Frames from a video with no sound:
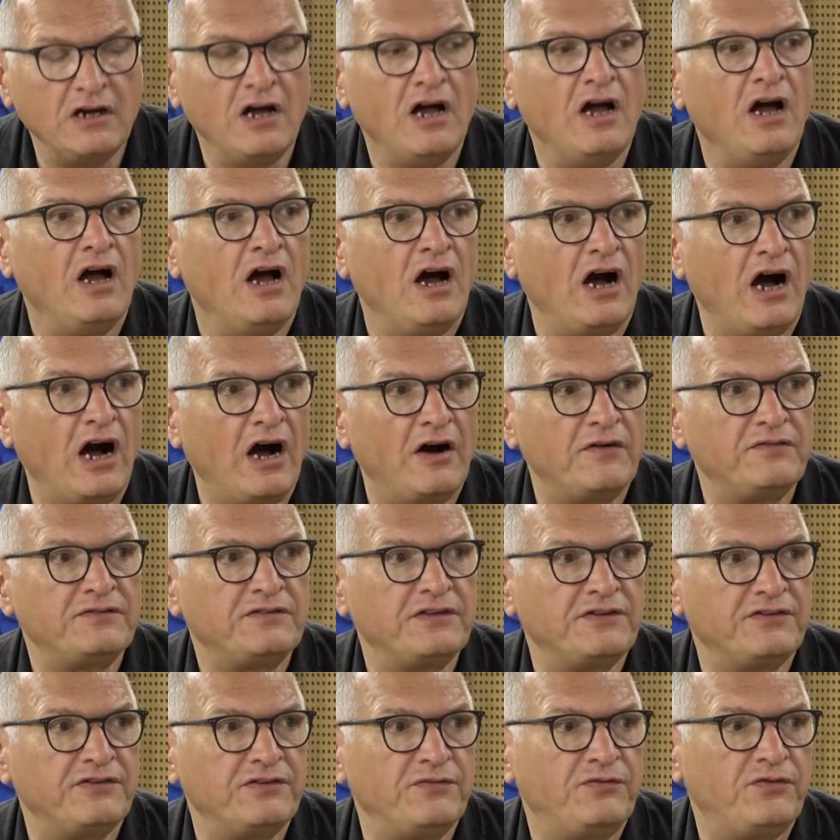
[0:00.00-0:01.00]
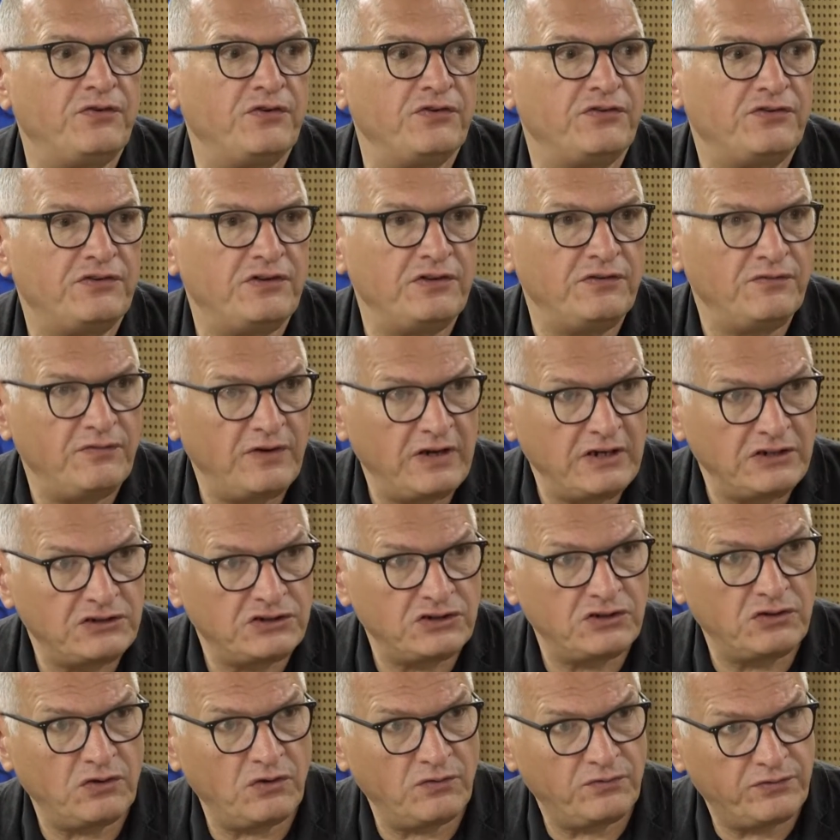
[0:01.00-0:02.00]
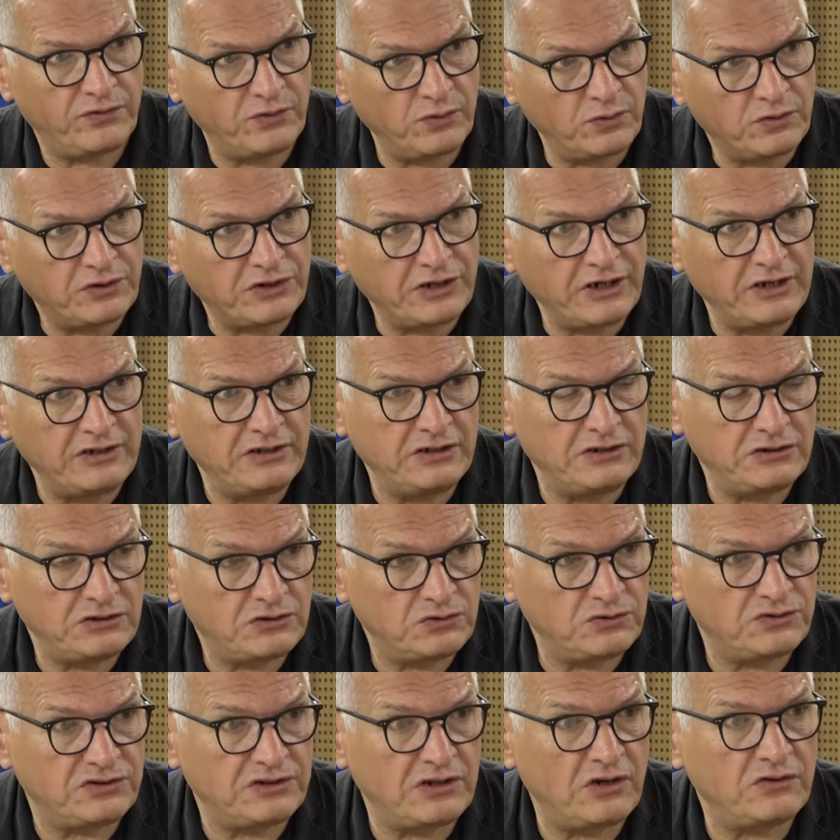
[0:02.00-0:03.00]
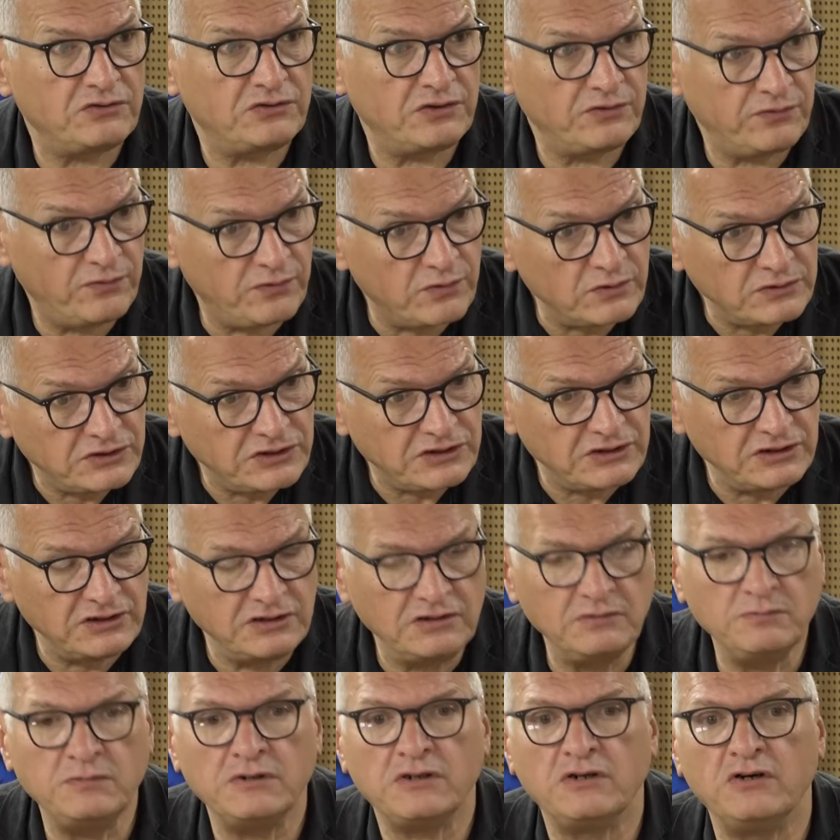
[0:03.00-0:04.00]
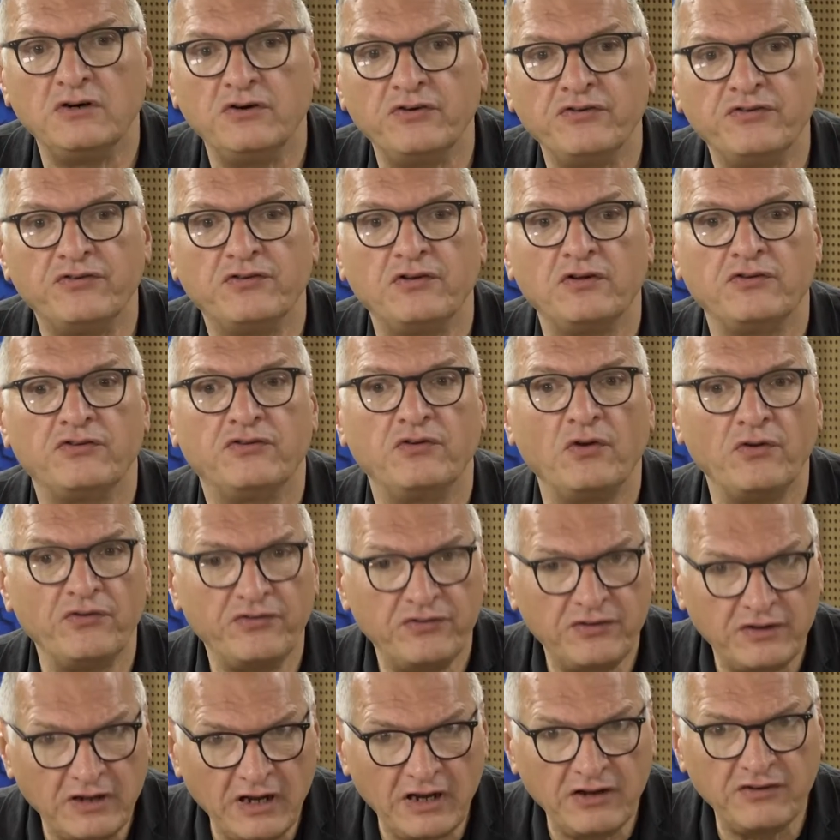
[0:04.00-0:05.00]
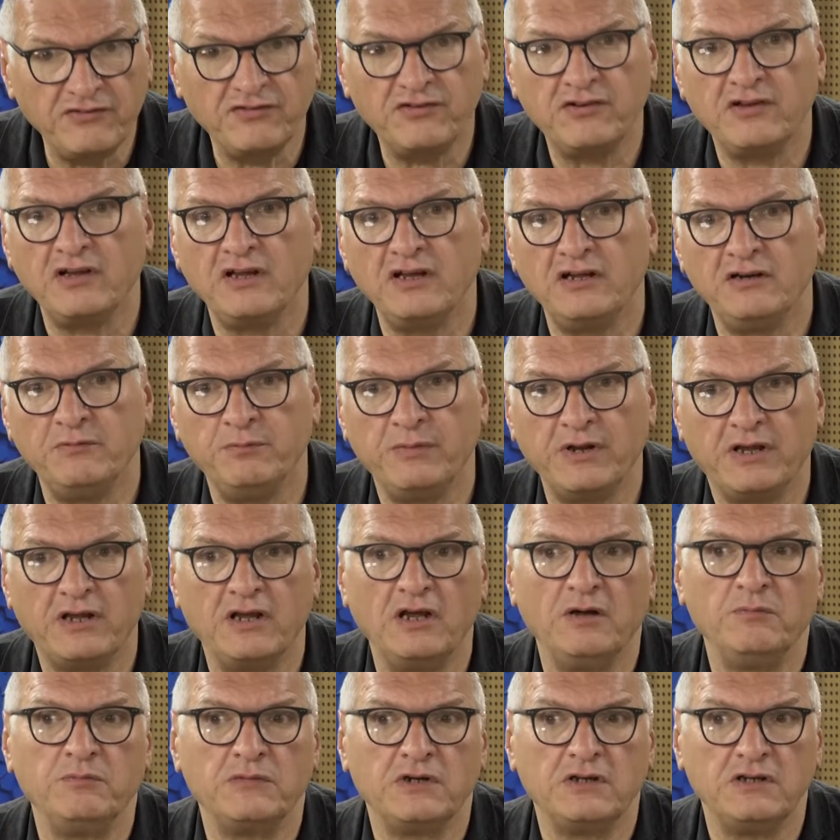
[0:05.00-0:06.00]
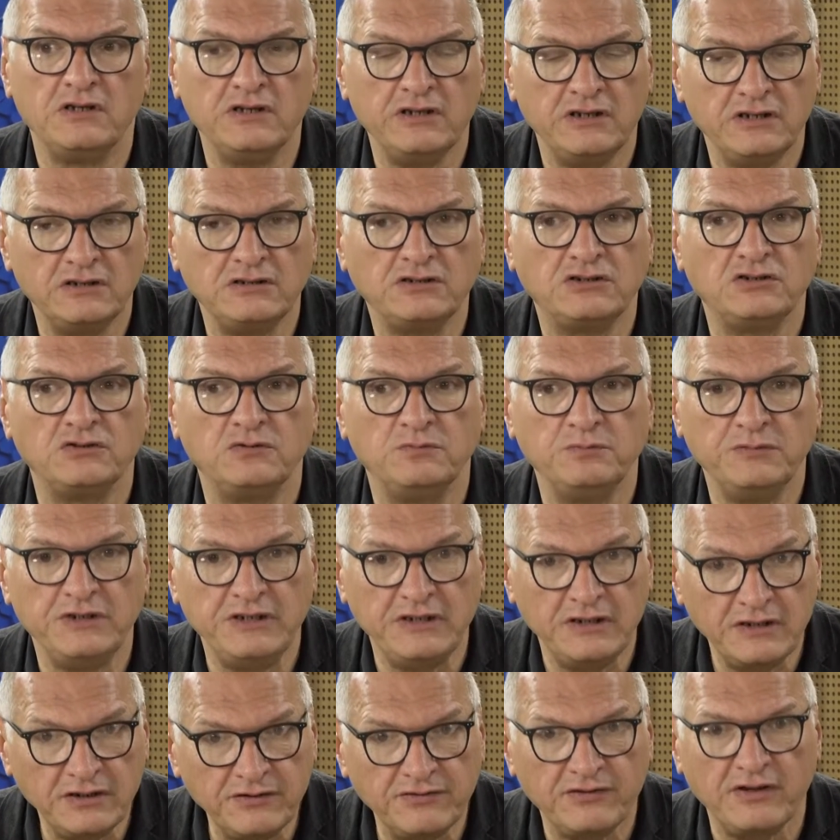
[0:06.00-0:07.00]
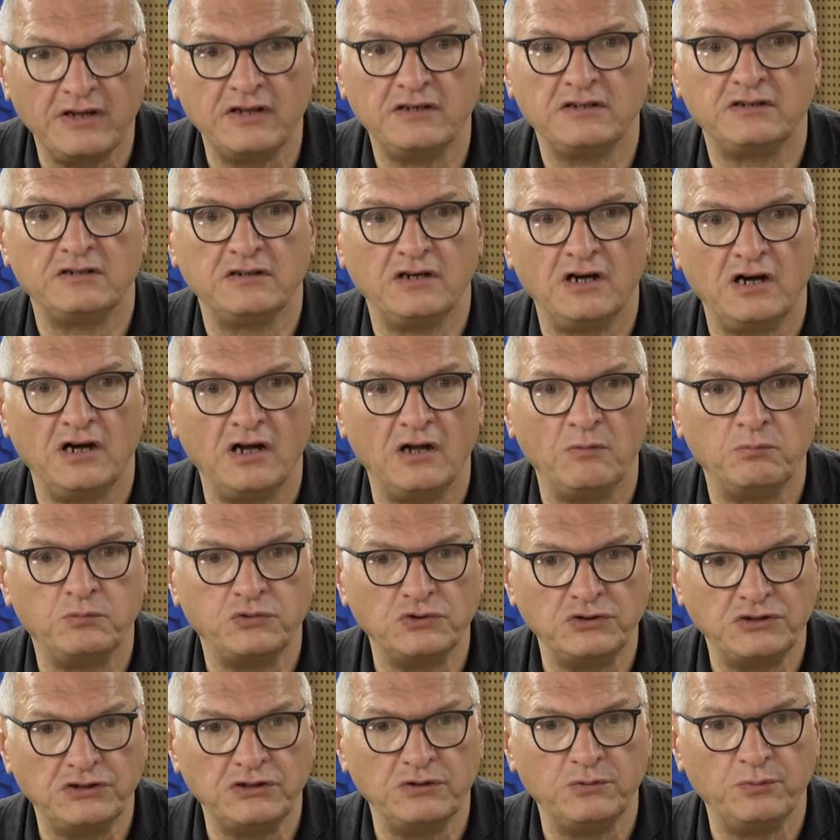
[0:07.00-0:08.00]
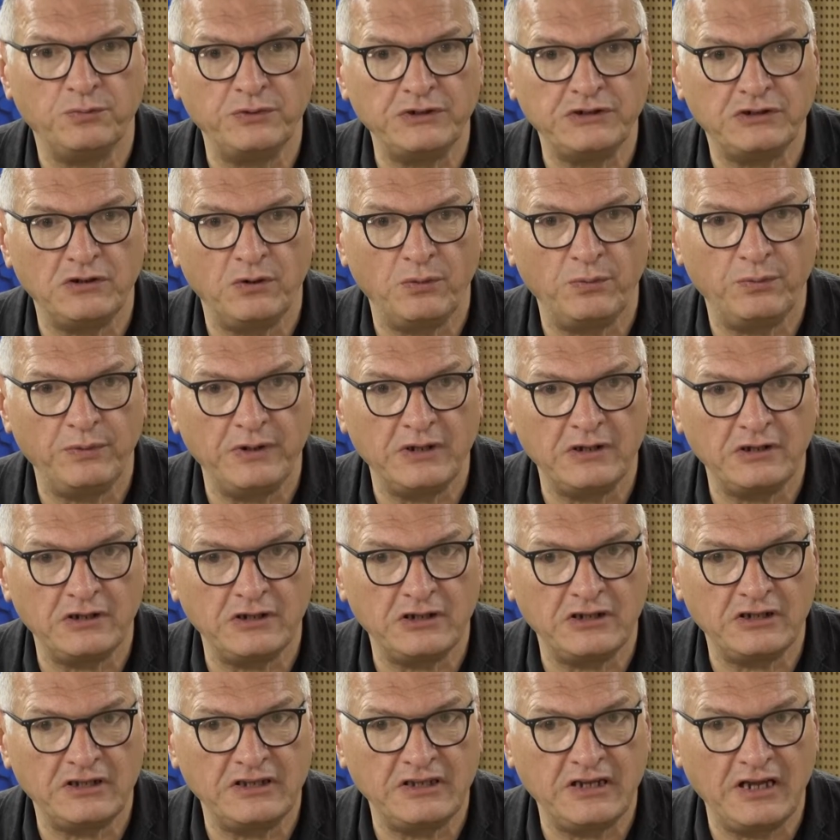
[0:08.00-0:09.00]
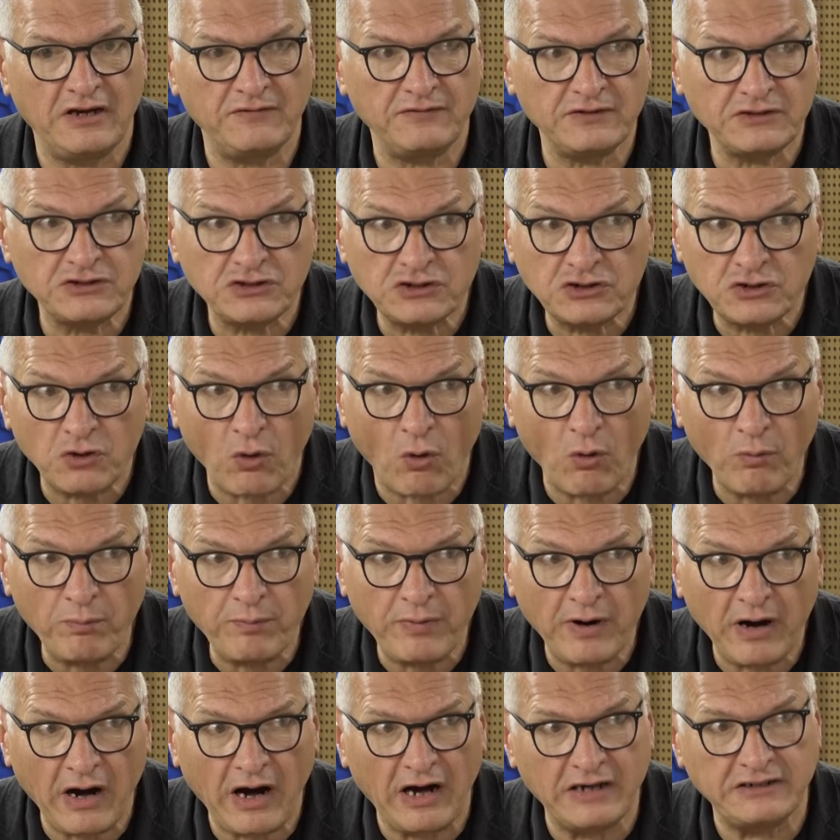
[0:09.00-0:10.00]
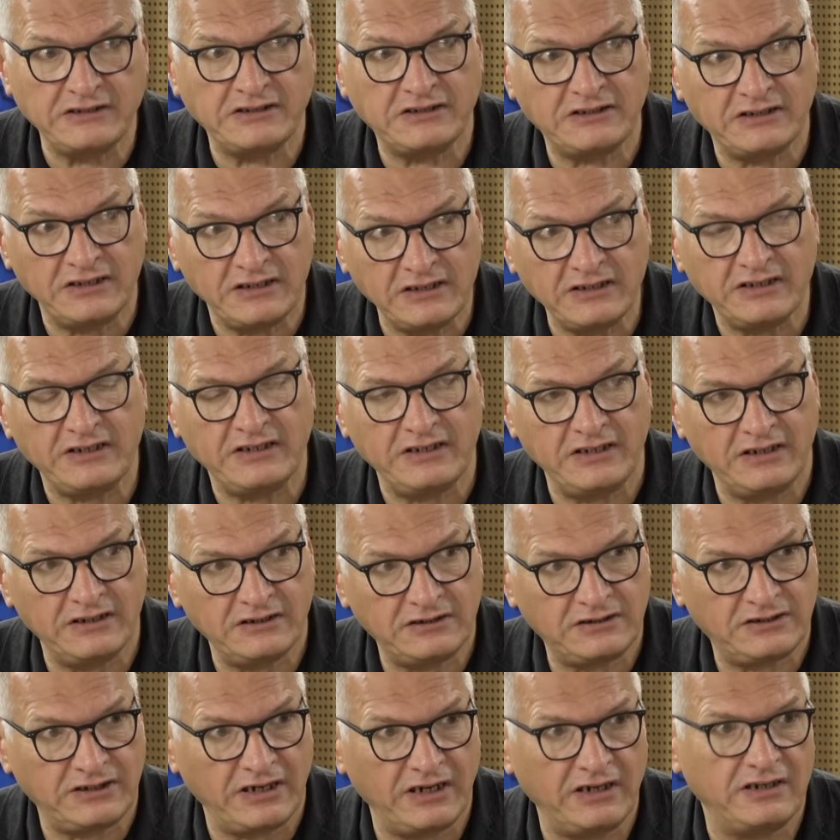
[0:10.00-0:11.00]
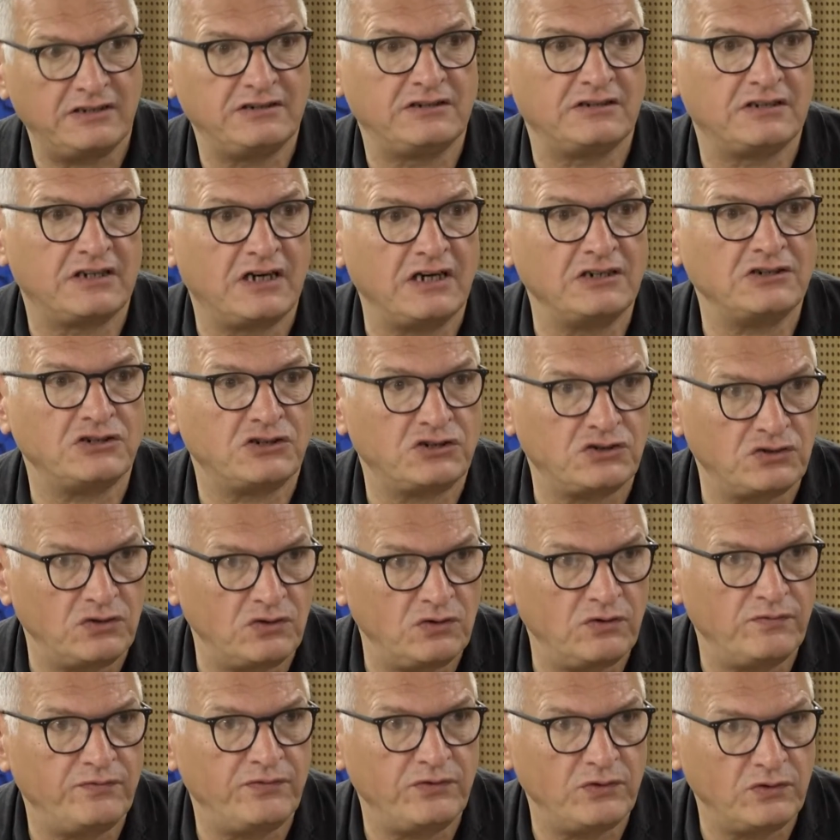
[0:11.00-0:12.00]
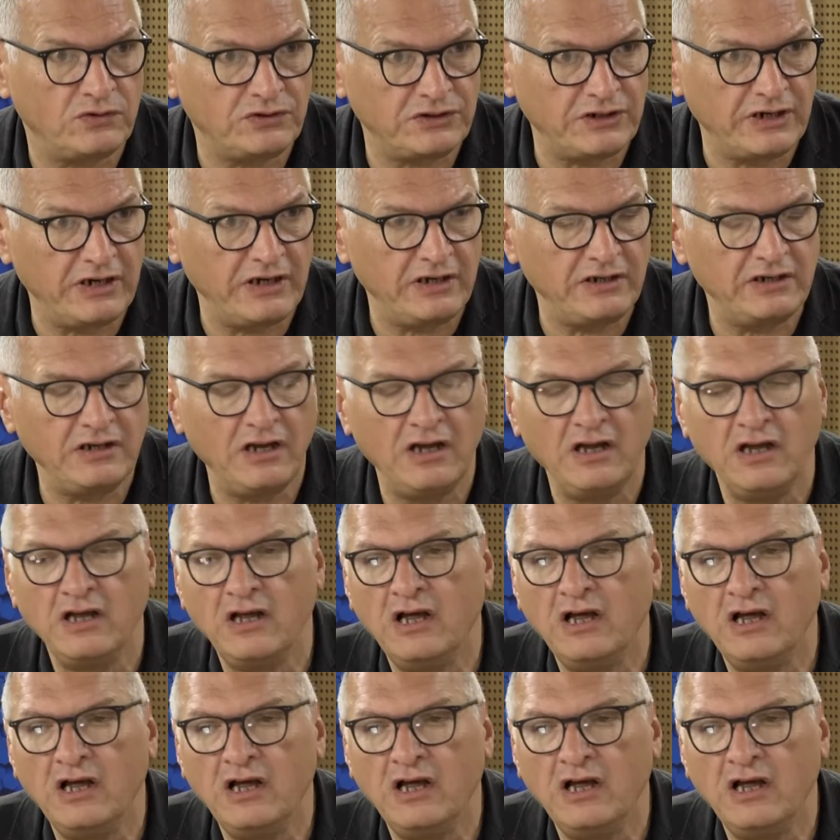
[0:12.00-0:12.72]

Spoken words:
Okay. After the first invasion of Ukraine in 2014, because those days it became clear to me that Putin will never stop until he takes control of Ukraine.